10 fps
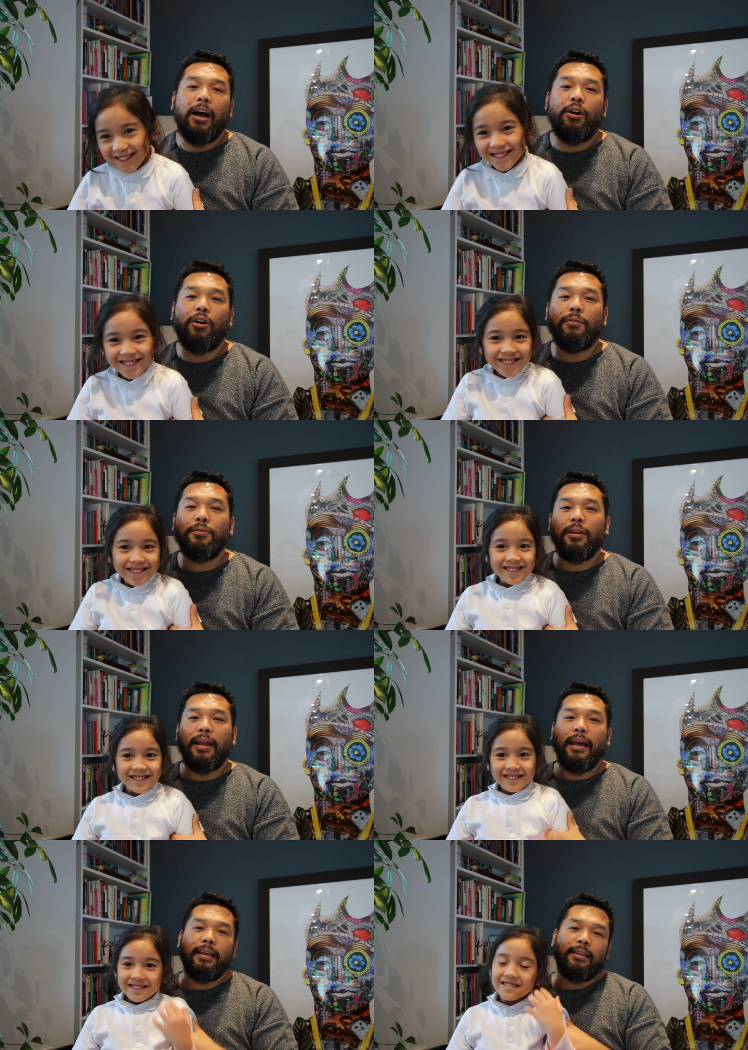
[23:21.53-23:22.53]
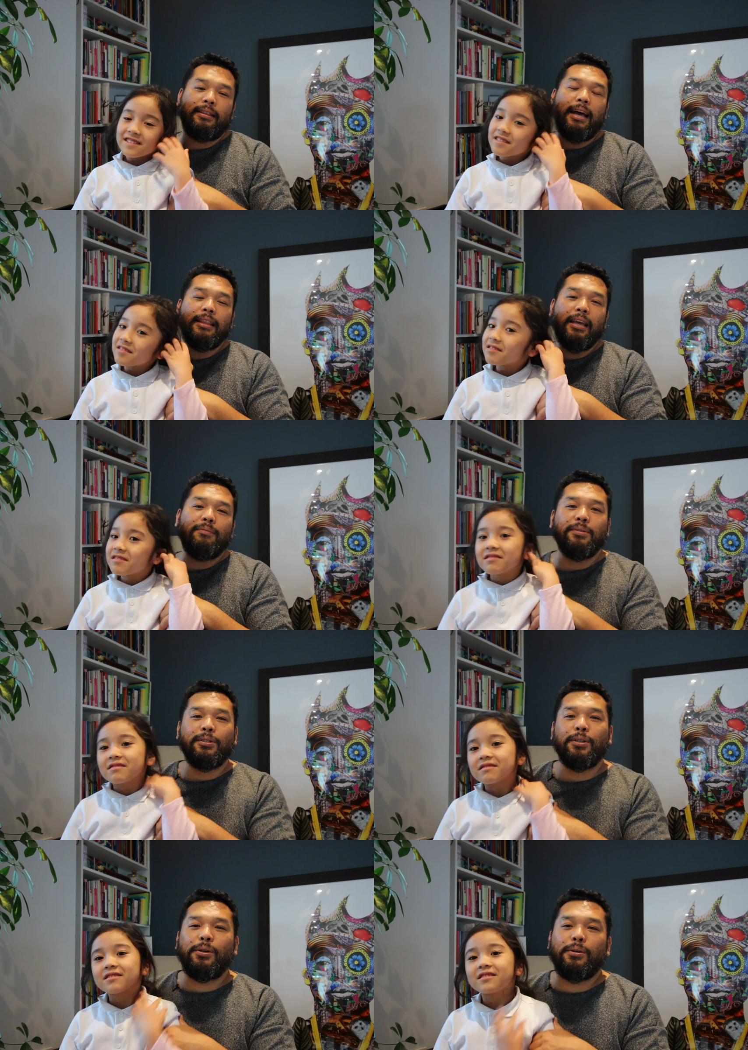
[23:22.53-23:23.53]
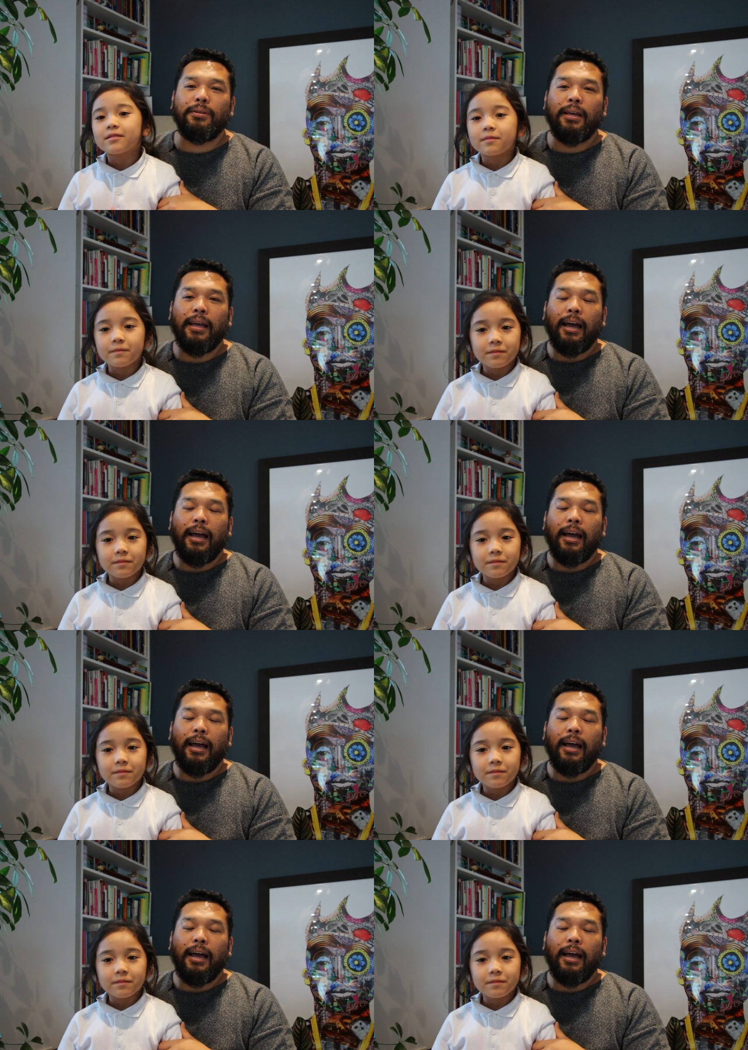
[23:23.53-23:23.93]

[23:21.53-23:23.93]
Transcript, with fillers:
Speaker 1: I hope you liked that episode.